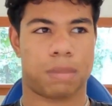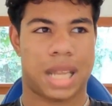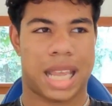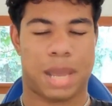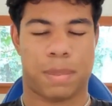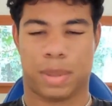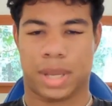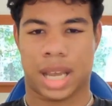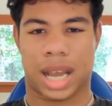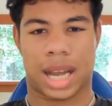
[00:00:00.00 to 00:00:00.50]

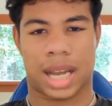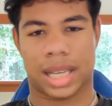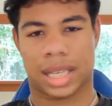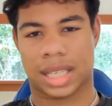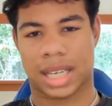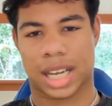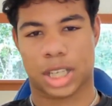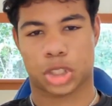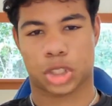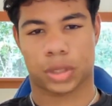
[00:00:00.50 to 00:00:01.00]
API
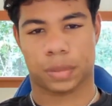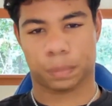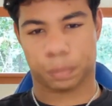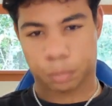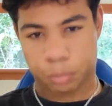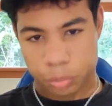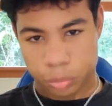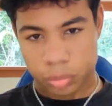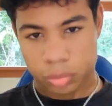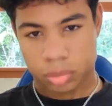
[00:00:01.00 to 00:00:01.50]
connection,
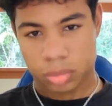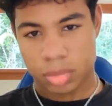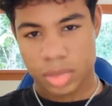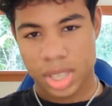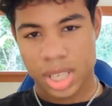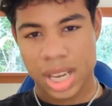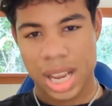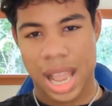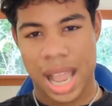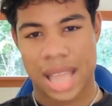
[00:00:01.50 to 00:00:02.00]

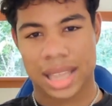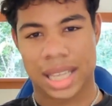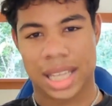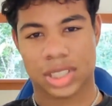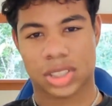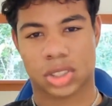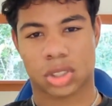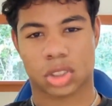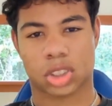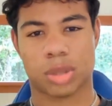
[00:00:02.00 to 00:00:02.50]
and
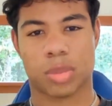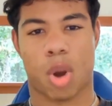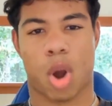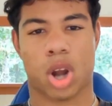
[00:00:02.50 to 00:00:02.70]
then start some